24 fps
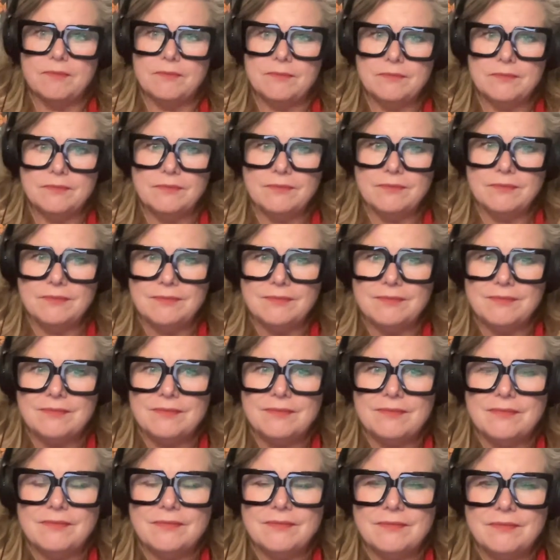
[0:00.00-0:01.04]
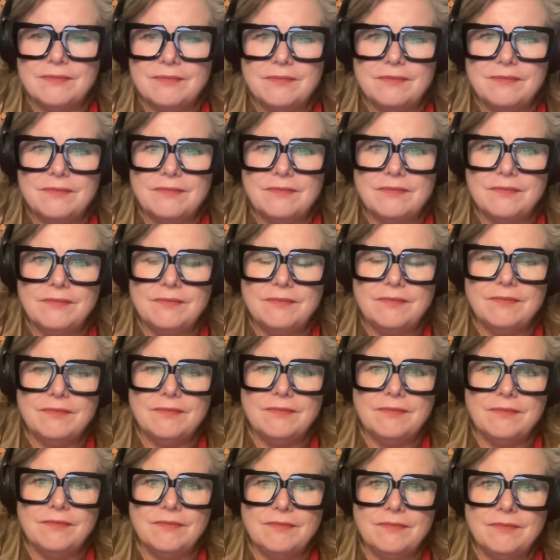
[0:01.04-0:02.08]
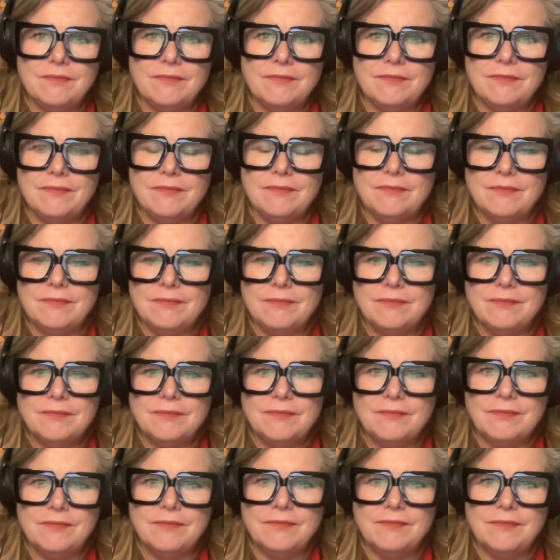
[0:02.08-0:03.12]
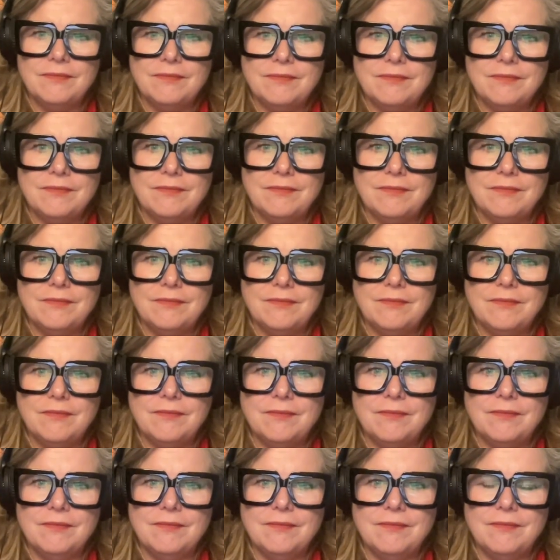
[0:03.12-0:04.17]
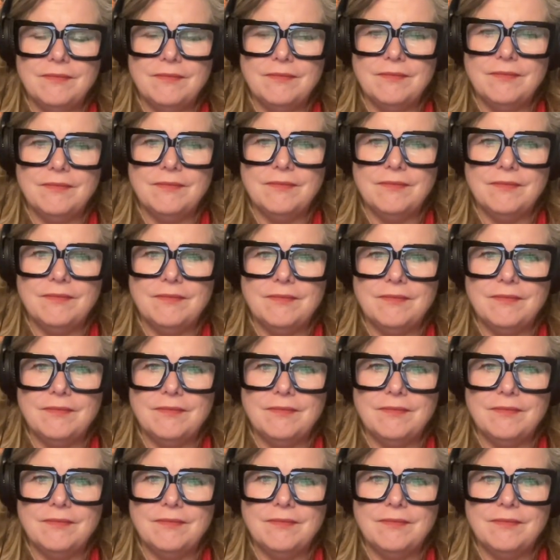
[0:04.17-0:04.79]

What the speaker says: The person shown says nothing.